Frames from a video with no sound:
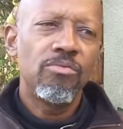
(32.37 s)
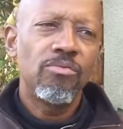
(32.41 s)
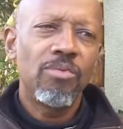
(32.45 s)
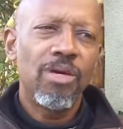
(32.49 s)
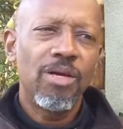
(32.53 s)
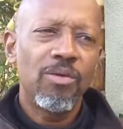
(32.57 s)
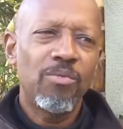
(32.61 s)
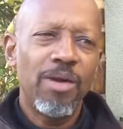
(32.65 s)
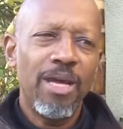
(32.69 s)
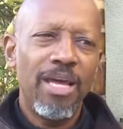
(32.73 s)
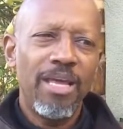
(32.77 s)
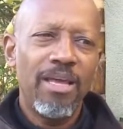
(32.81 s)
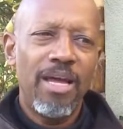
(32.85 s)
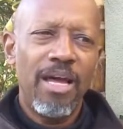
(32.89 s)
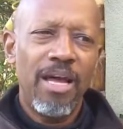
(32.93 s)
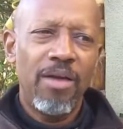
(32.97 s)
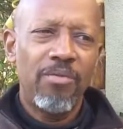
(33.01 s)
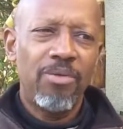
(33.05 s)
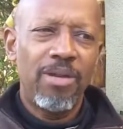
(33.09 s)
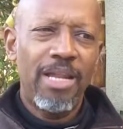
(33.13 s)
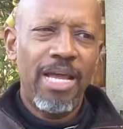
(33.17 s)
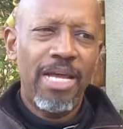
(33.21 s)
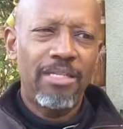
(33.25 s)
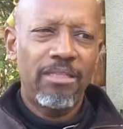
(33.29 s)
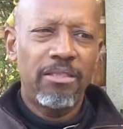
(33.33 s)
One way I
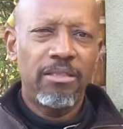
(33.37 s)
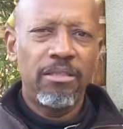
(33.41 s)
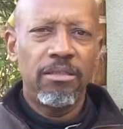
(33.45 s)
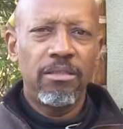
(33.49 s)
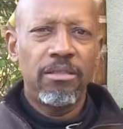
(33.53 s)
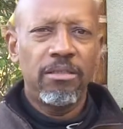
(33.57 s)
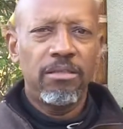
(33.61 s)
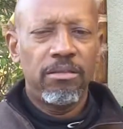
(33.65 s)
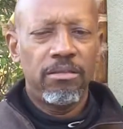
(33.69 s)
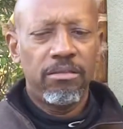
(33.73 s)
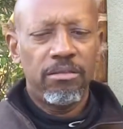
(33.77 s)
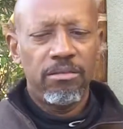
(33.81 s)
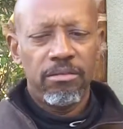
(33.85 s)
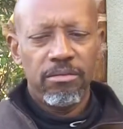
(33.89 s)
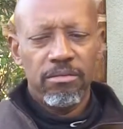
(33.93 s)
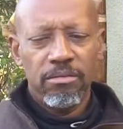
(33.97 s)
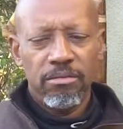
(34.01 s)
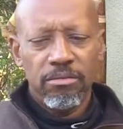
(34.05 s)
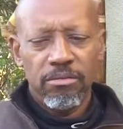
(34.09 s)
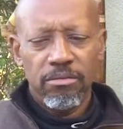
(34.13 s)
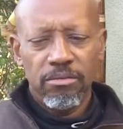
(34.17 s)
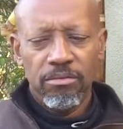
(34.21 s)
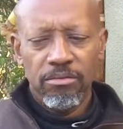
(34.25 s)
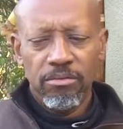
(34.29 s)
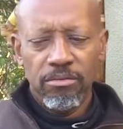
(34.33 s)
would like to
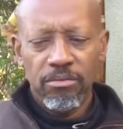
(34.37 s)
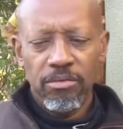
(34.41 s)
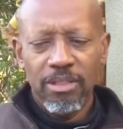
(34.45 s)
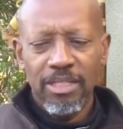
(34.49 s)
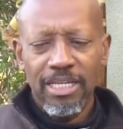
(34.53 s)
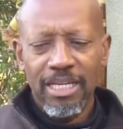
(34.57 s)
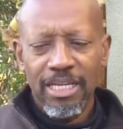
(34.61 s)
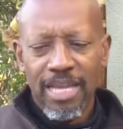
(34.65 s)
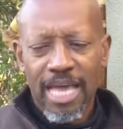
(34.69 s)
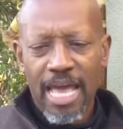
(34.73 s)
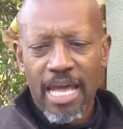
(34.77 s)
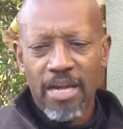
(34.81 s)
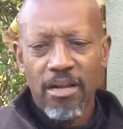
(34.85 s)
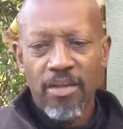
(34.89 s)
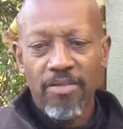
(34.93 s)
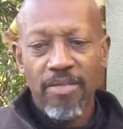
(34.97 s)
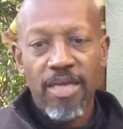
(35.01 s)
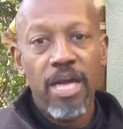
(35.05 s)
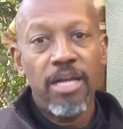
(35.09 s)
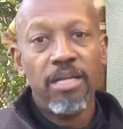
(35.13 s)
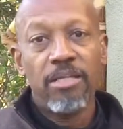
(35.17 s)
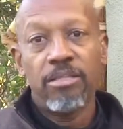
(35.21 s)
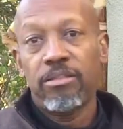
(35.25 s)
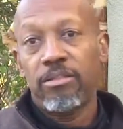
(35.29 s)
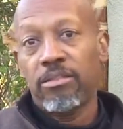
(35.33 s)
really land on
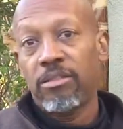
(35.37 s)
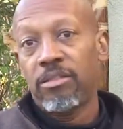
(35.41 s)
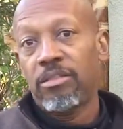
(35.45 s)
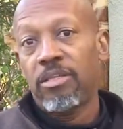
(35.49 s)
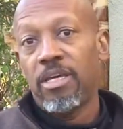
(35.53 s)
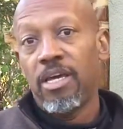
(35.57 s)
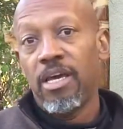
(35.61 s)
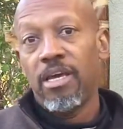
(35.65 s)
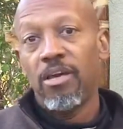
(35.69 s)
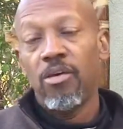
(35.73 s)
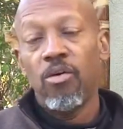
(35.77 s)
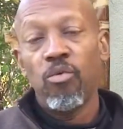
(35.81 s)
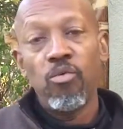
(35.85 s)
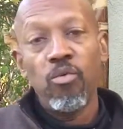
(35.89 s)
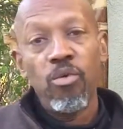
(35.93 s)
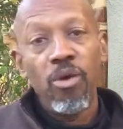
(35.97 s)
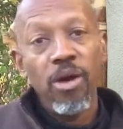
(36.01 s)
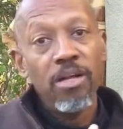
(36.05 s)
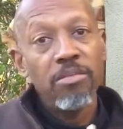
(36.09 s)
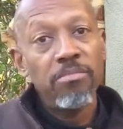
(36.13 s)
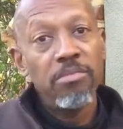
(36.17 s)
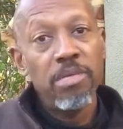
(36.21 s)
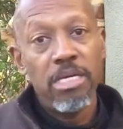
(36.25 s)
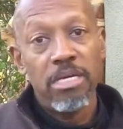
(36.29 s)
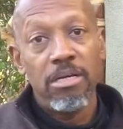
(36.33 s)
that is to say
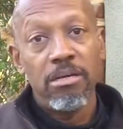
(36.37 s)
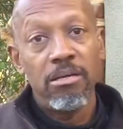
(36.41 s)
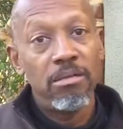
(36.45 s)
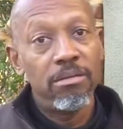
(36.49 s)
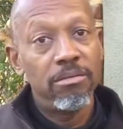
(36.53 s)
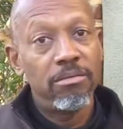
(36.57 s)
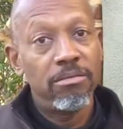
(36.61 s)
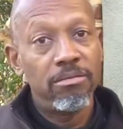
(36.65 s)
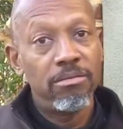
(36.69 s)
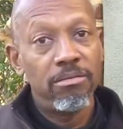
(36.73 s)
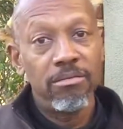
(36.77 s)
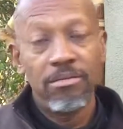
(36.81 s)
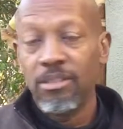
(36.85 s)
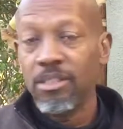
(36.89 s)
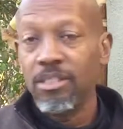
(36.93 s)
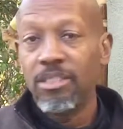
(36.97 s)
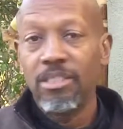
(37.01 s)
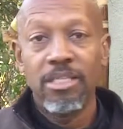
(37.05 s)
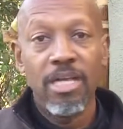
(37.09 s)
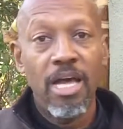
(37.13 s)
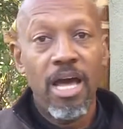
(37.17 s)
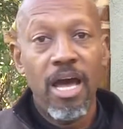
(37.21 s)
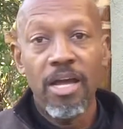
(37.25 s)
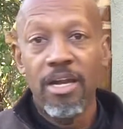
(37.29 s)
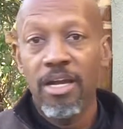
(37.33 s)
one meal
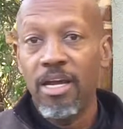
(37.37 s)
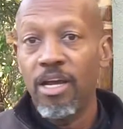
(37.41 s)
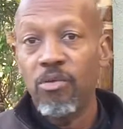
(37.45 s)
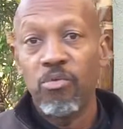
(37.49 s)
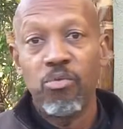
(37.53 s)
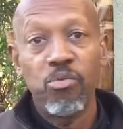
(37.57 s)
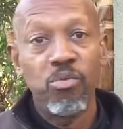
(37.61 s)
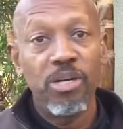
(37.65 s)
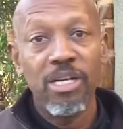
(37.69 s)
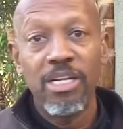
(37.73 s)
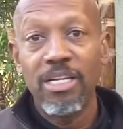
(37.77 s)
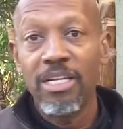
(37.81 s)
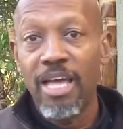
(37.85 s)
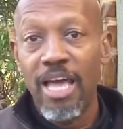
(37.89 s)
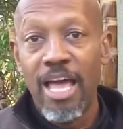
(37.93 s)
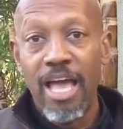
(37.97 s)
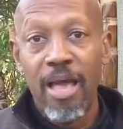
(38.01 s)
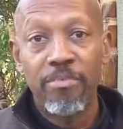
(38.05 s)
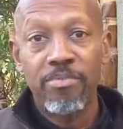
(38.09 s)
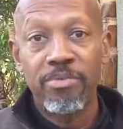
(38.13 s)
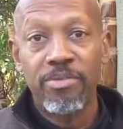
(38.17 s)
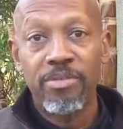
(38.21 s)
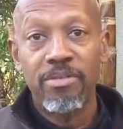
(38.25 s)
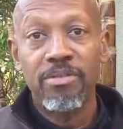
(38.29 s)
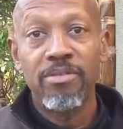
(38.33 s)
does not a
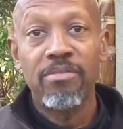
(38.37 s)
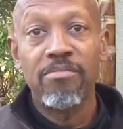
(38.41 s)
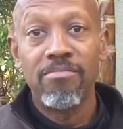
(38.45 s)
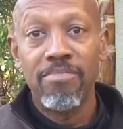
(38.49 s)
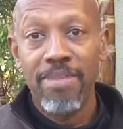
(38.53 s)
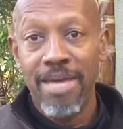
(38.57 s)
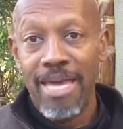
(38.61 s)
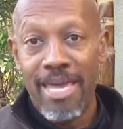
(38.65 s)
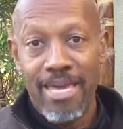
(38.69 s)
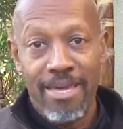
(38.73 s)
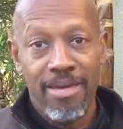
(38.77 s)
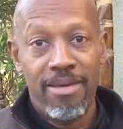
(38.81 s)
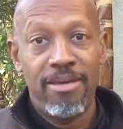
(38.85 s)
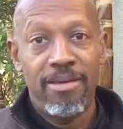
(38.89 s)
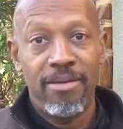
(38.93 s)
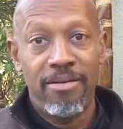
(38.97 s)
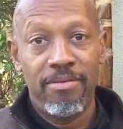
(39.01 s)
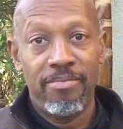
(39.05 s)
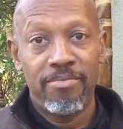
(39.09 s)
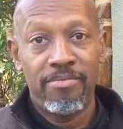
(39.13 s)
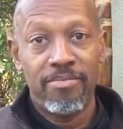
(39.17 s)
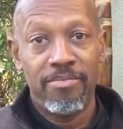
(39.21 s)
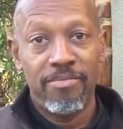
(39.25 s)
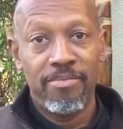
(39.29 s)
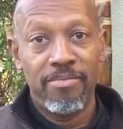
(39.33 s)
relapse make.
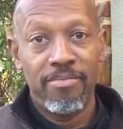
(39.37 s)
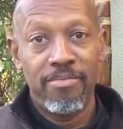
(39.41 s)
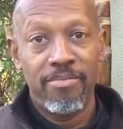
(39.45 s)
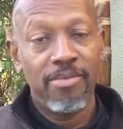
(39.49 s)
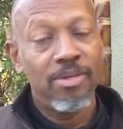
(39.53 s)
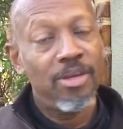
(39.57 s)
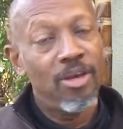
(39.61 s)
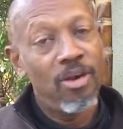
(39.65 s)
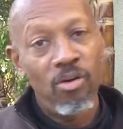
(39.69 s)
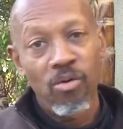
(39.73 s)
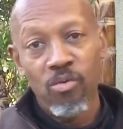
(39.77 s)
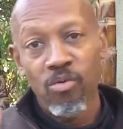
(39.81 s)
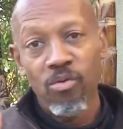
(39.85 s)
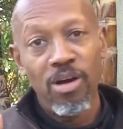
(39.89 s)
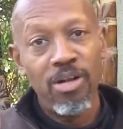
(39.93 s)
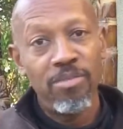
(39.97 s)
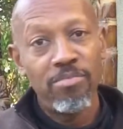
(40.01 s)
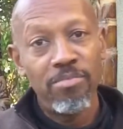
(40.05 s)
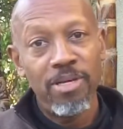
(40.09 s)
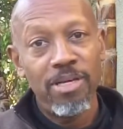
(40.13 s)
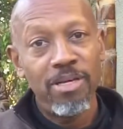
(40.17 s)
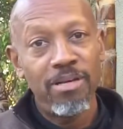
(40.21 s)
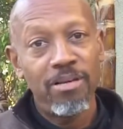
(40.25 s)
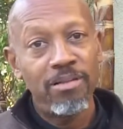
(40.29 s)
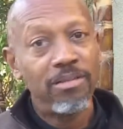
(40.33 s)

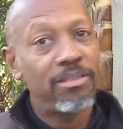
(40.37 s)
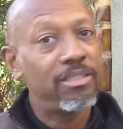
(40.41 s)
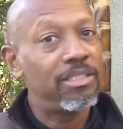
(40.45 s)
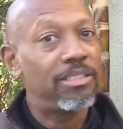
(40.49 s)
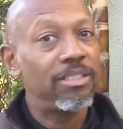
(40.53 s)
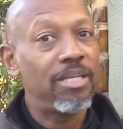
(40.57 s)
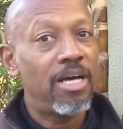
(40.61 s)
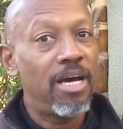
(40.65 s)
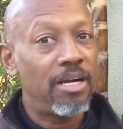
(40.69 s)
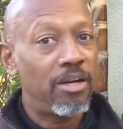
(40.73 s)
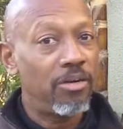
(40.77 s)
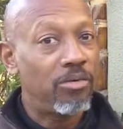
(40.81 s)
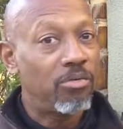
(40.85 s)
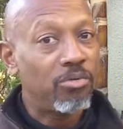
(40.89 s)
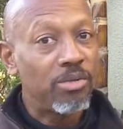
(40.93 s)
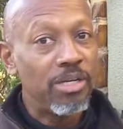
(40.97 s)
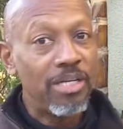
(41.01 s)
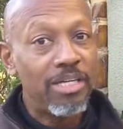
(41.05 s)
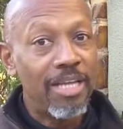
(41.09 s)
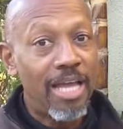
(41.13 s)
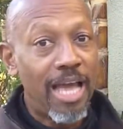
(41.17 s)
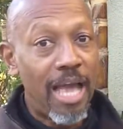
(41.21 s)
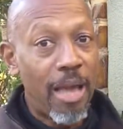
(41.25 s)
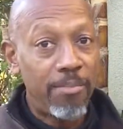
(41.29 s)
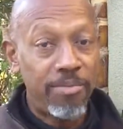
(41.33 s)
One meal does not a
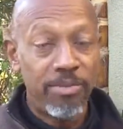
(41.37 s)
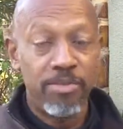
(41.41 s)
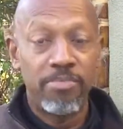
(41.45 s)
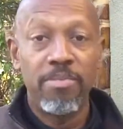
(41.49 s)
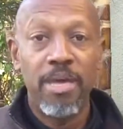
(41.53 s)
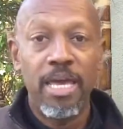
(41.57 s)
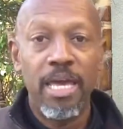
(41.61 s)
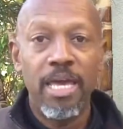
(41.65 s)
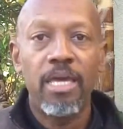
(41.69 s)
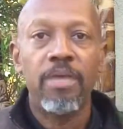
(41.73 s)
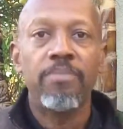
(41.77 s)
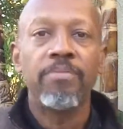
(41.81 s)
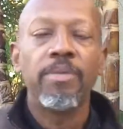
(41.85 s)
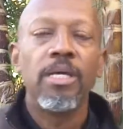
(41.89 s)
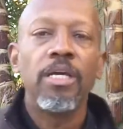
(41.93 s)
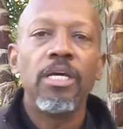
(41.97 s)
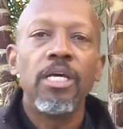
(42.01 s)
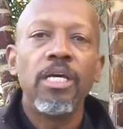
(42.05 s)
relapse make.